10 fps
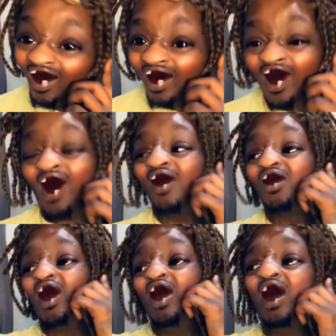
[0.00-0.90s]
Girl,
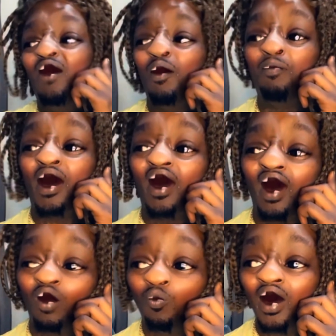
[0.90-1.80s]
she ain't even been
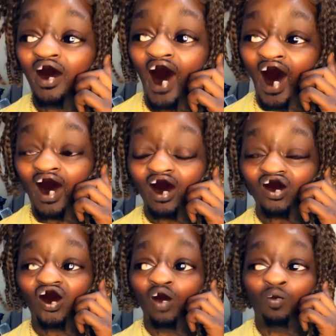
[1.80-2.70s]
here. We came here.
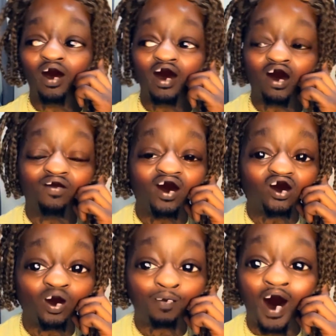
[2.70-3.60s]
She wasn't even here.
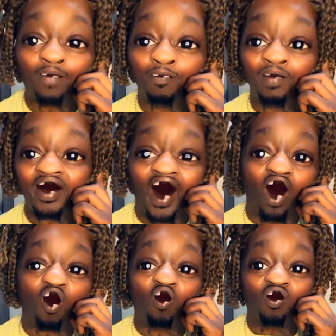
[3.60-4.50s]
She probably been
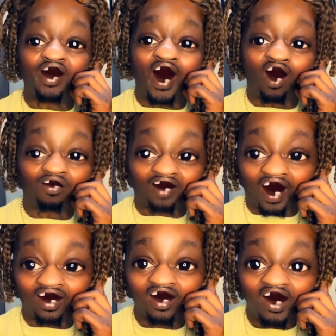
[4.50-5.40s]
out hoeing all
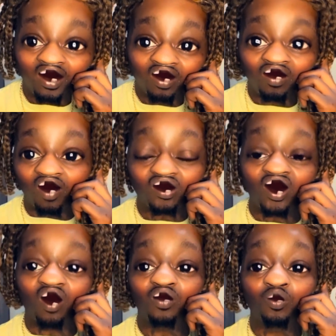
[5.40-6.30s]
night. You know, she
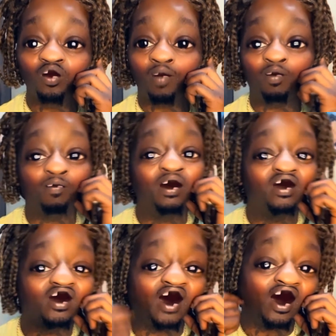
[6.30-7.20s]
don't do nothing but be
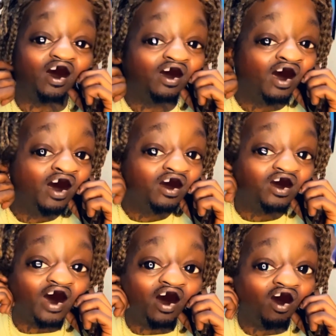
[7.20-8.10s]
sitting
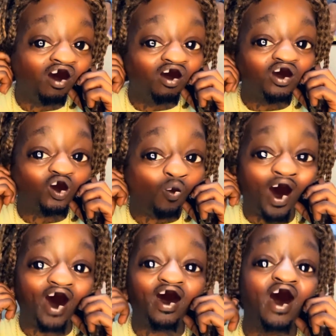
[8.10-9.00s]
her little
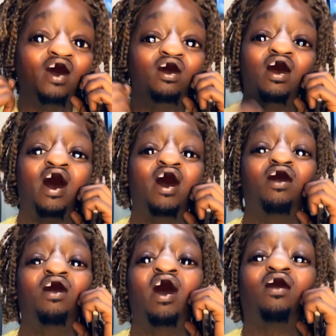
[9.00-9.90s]
twat. It
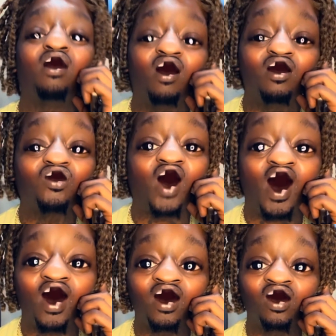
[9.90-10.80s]
ain't nothing gonna
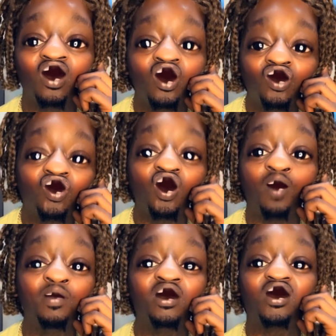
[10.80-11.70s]
change. She gonna
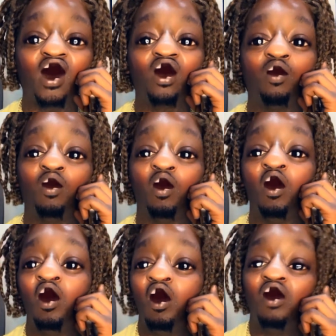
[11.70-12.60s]
be sitting there.
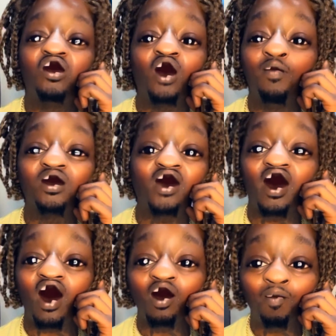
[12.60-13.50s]
She gonna be sitting
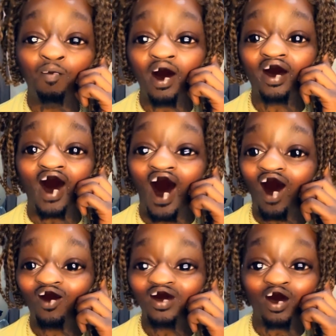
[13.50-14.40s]
that little monkey
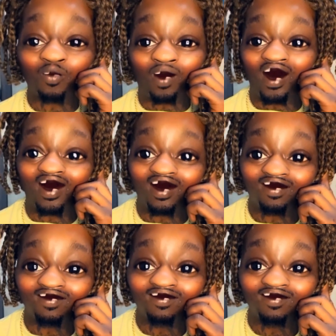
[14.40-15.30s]
all year round.